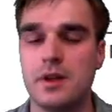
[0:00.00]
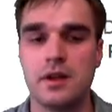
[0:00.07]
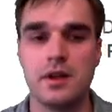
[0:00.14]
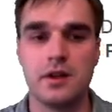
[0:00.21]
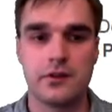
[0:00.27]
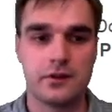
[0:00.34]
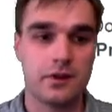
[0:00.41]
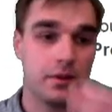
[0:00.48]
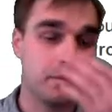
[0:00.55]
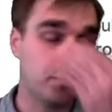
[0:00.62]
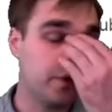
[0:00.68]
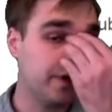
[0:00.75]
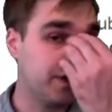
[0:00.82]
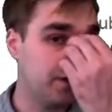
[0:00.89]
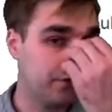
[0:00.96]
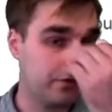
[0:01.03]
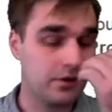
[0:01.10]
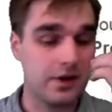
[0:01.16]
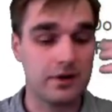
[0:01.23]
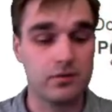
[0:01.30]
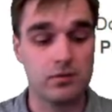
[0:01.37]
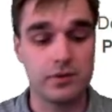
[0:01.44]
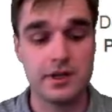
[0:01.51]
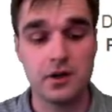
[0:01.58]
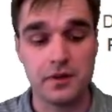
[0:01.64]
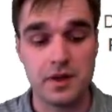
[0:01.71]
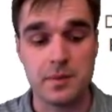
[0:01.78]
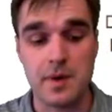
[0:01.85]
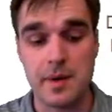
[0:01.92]
So the point is you have
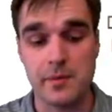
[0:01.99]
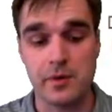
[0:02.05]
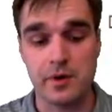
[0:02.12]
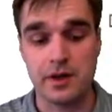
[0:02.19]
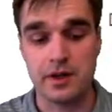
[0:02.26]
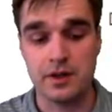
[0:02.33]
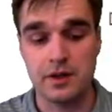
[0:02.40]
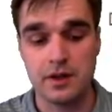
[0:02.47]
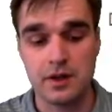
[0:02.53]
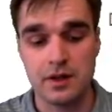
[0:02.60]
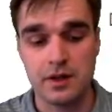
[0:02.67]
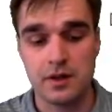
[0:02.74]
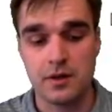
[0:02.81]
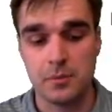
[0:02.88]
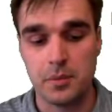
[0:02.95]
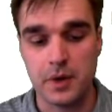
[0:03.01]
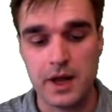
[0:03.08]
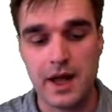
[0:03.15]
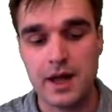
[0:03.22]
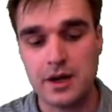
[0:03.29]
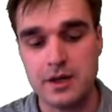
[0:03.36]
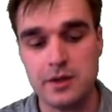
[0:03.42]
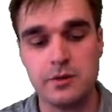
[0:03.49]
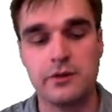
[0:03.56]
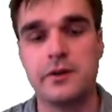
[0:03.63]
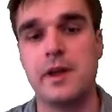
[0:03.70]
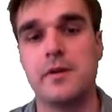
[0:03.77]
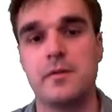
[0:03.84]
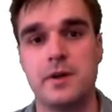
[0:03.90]
read-only memory, but how do you
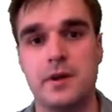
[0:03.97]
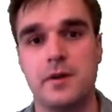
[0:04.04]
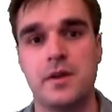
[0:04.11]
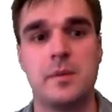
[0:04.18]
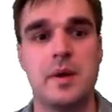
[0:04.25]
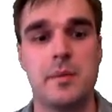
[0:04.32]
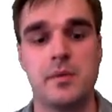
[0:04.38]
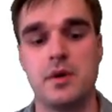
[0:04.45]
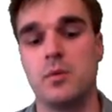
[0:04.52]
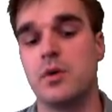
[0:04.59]
set read-only memory?